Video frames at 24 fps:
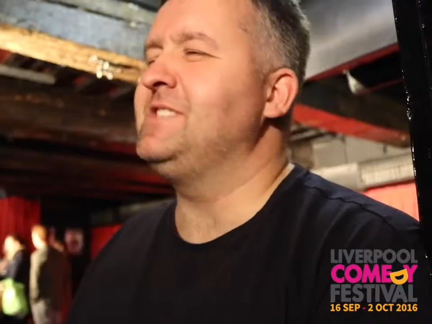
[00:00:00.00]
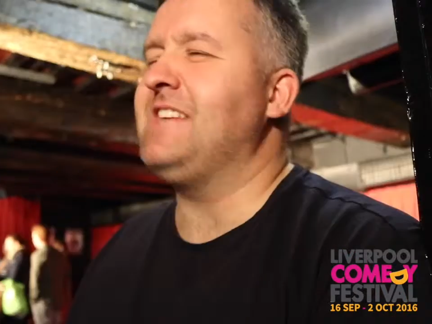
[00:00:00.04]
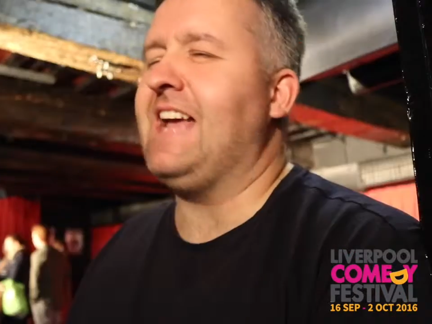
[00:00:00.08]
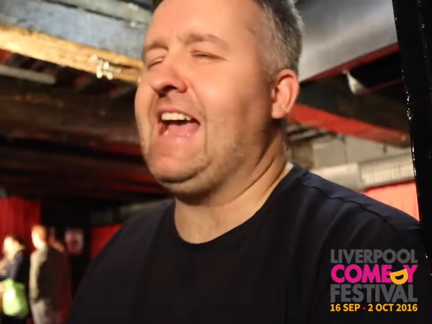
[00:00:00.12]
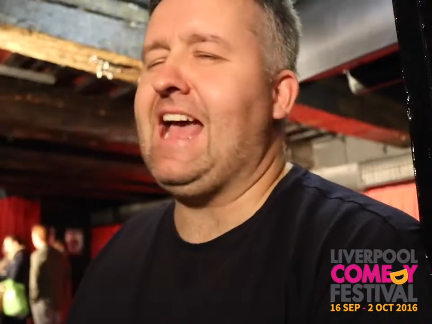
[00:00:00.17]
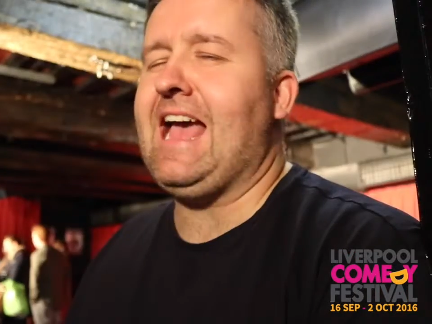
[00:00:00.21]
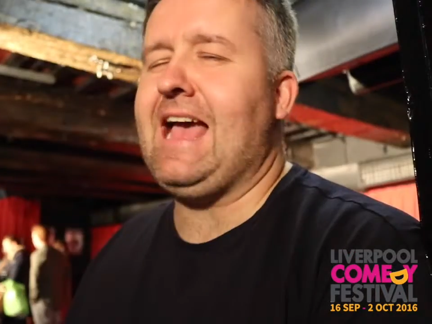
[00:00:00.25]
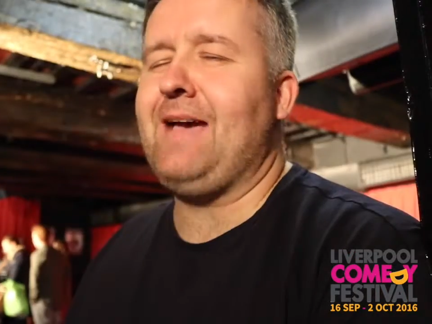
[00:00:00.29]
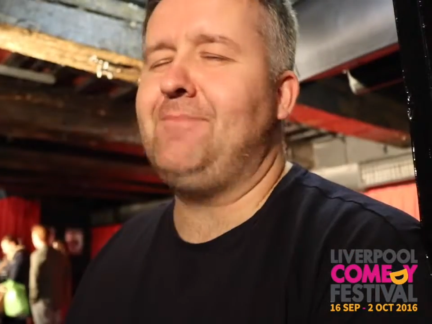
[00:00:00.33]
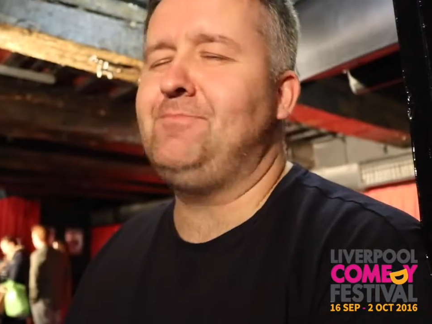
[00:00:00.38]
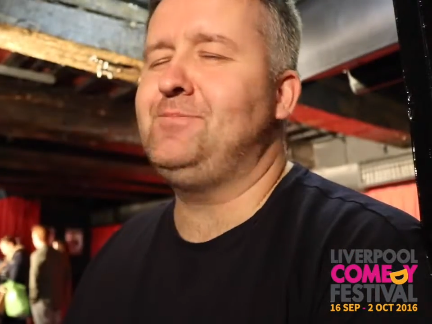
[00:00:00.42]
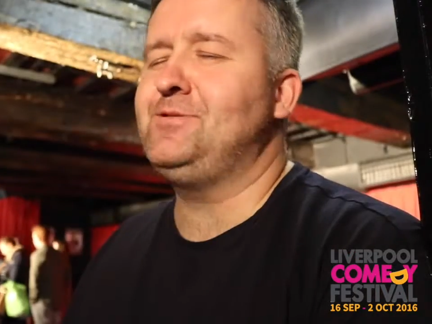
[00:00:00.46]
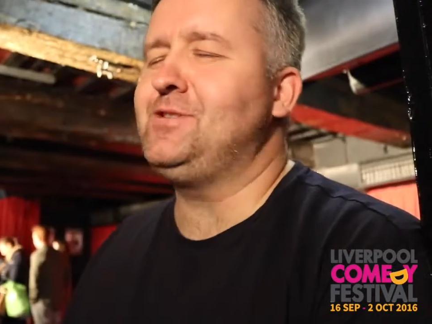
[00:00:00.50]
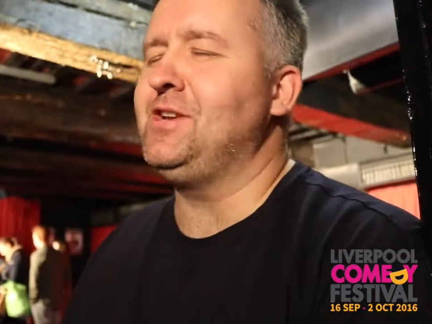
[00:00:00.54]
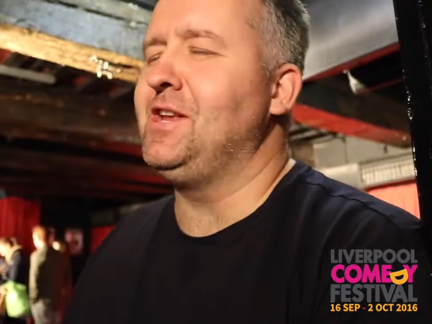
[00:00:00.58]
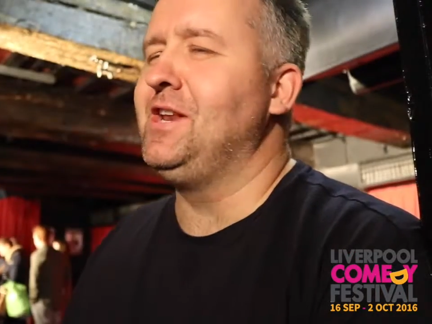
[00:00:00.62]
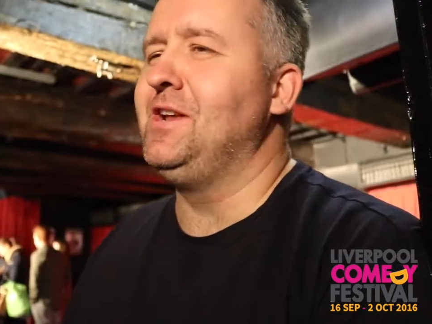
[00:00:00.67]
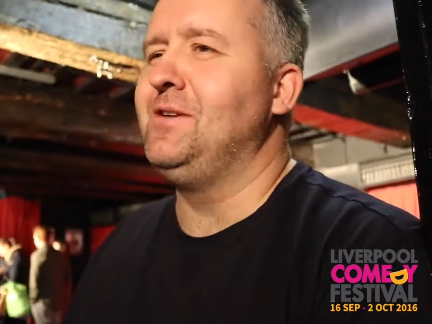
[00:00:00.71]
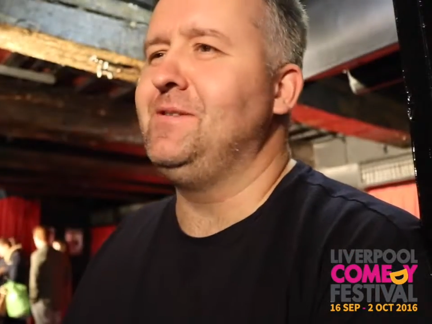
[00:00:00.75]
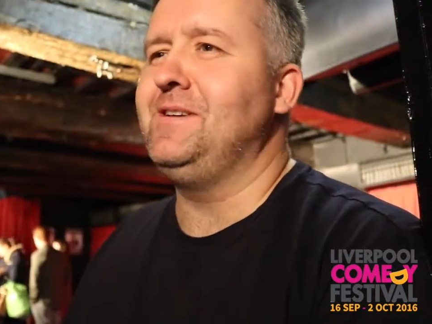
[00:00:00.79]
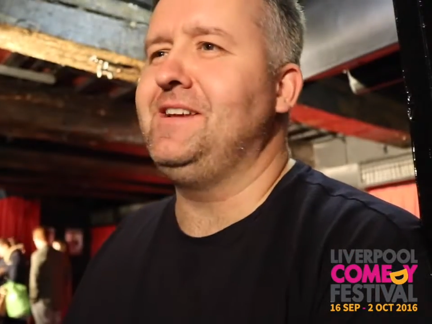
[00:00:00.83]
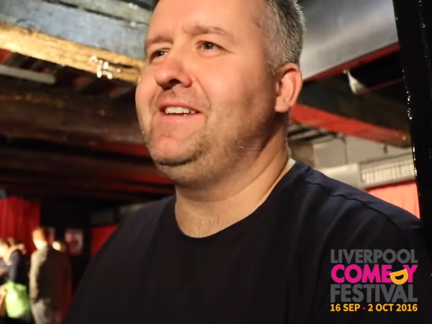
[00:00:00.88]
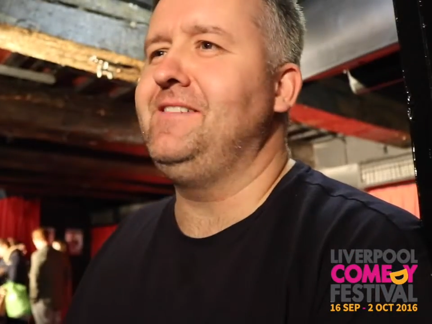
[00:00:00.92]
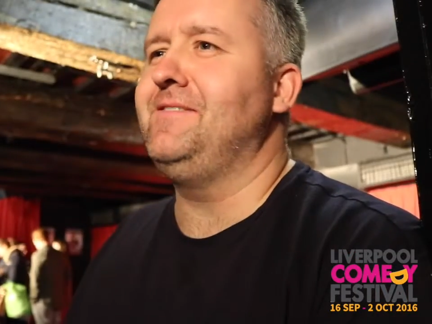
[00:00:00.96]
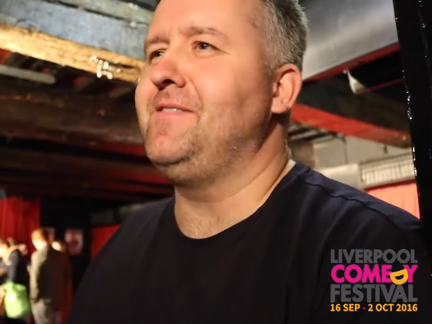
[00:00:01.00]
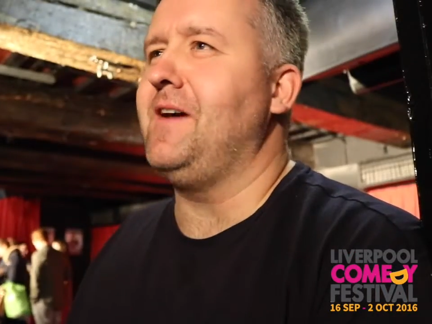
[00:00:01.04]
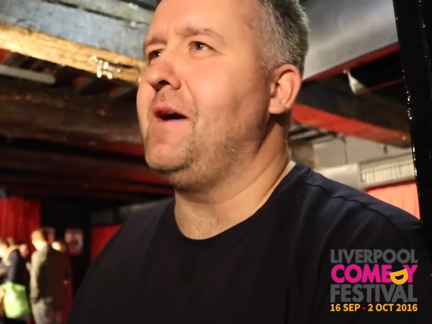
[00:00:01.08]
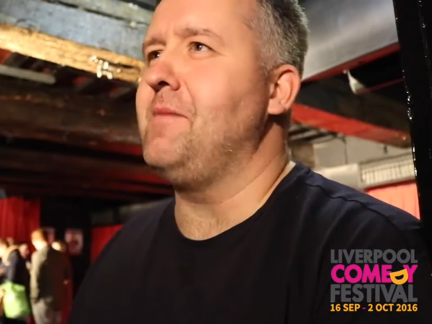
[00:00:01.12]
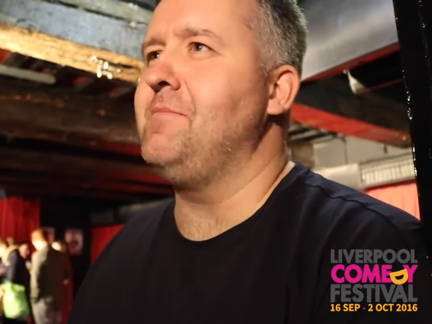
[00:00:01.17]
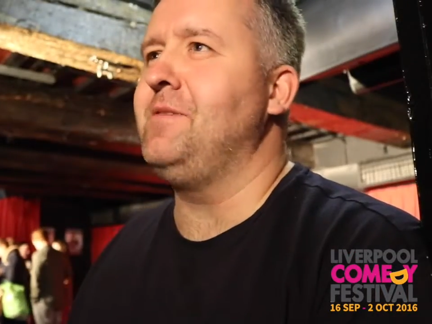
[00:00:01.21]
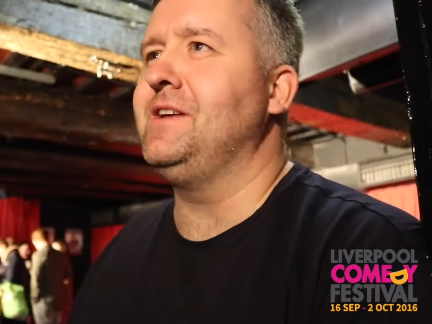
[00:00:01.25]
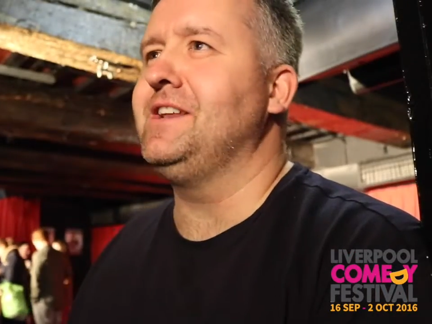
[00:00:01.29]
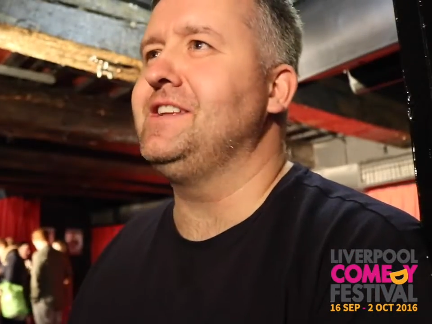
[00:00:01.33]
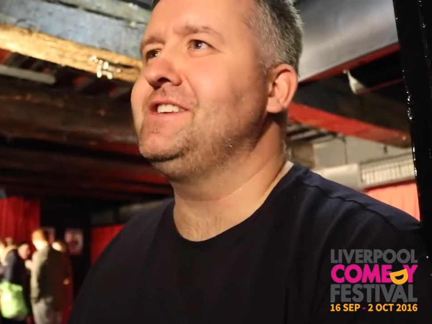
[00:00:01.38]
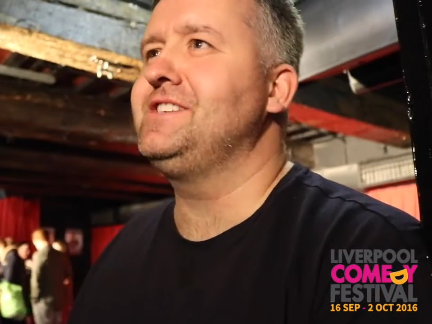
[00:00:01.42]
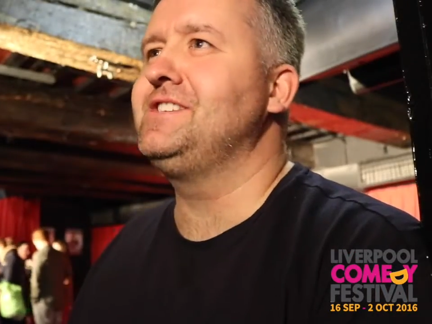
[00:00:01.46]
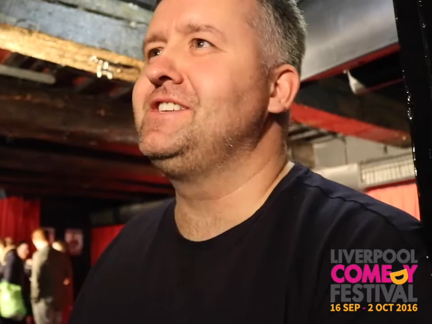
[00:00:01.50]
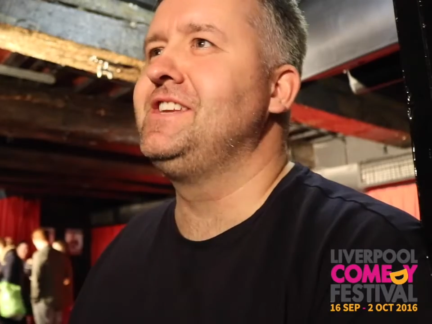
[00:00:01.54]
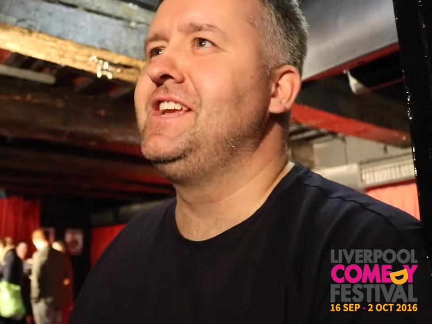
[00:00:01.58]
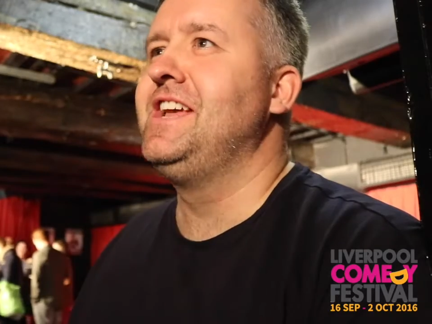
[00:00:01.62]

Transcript: Absolutely fabulous.